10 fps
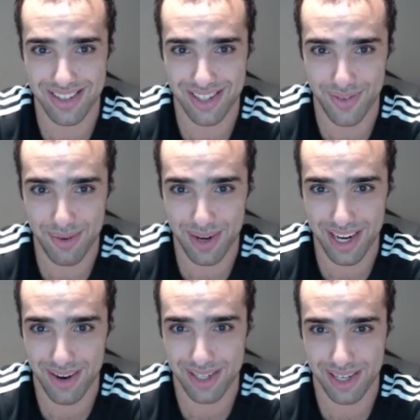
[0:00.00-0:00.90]
If anyone
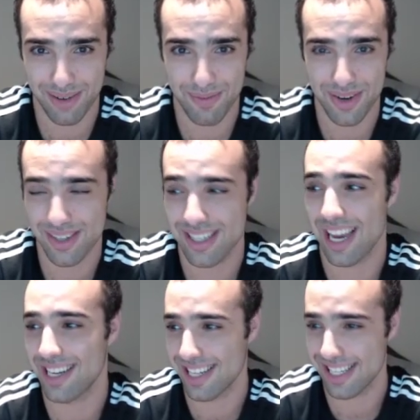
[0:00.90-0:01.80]
here is a computer
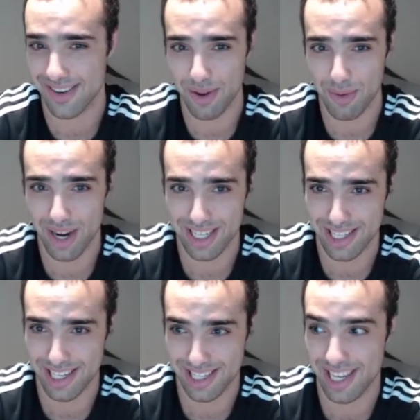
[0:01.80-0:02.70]
scientist or anyone watching
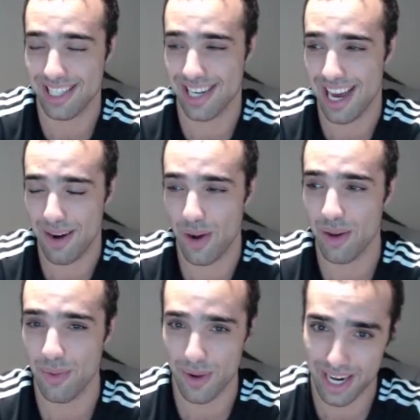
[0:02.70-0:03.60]
this, it's not
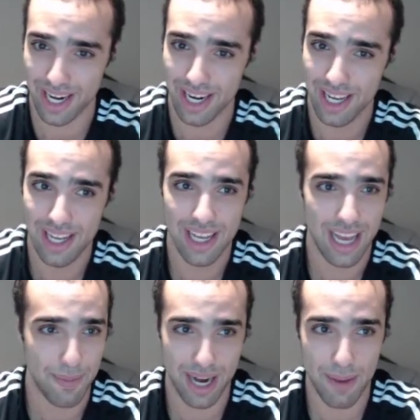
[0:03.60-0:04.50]
well written.
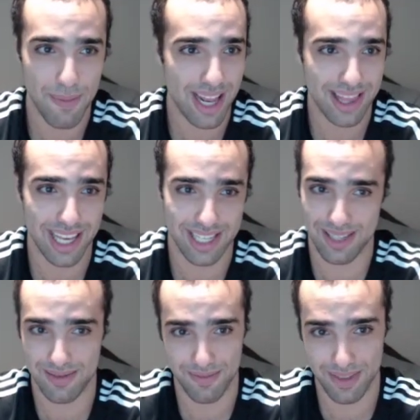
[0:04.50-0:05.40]
I mean, I made
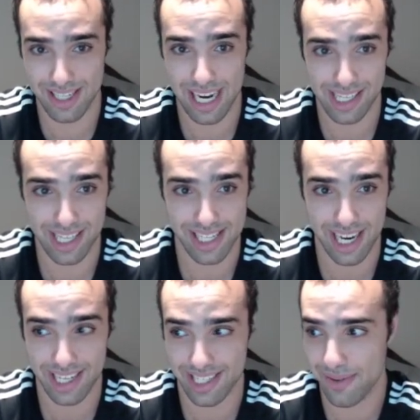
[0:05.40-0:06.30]
this is actually the
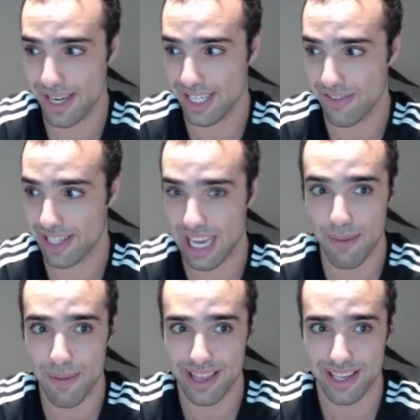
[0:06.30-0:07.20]
second iteration of this. I
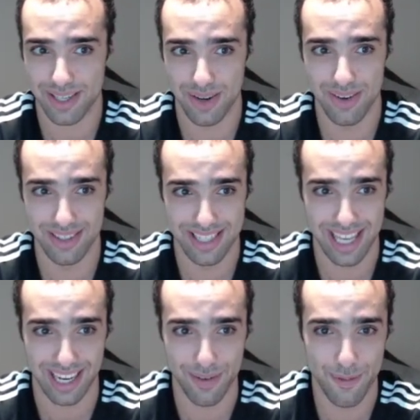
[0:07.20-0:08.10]
made this whole
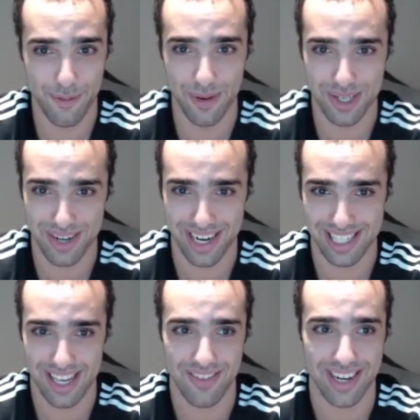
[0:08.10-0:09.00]
thing in Fortran
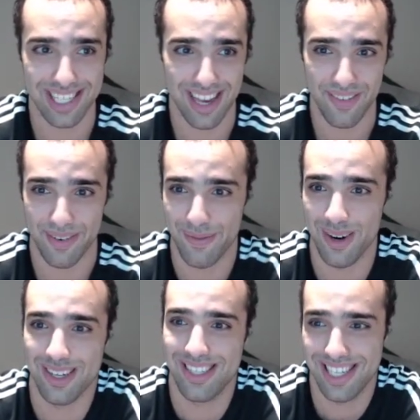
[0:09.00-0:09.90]
77
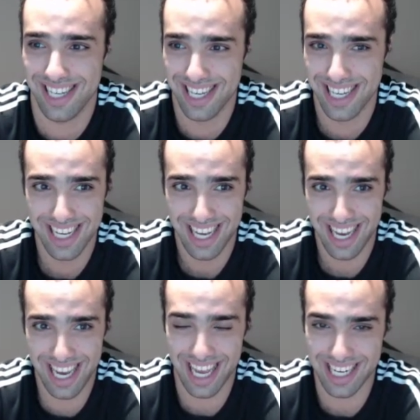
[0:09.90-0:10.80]
first,
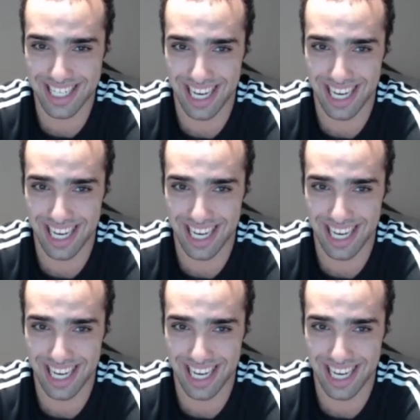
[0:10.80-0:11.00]
and